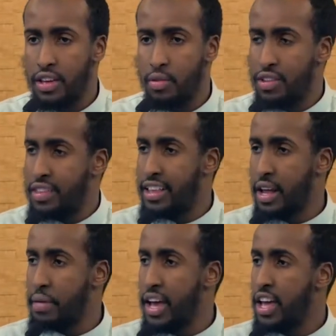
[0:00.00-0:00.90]
What's their
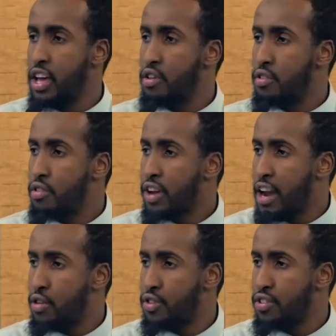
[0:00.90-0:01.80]
tarbiyah?
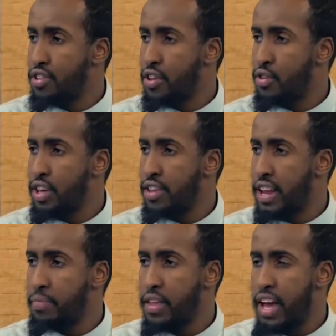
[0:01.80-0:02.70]
Kellogg's Frosties, have you eaten
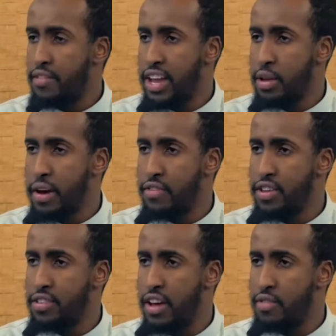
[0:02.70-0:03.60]
it? Have you had your
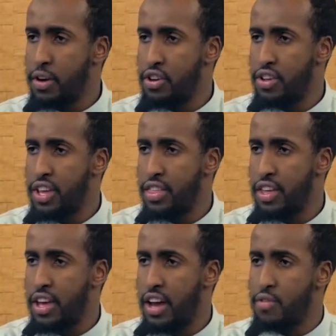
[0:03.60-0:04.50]
breakfast? Have you brushed your teeth?
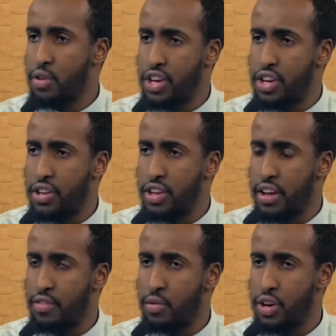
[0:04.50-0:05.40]
Have you watched?
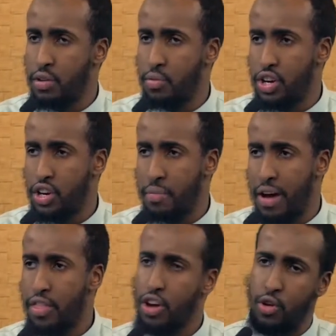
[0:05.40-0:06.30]
Have you washed your
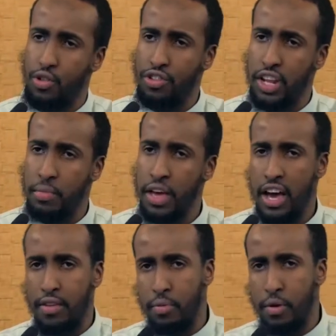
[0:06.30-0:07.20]
mouth? Go to sleep?
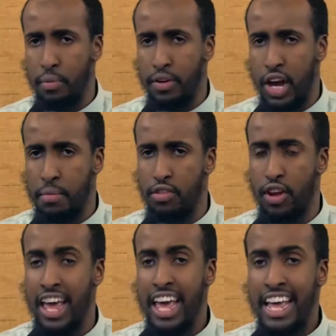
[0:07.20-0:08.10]
Have you put your pajamas on?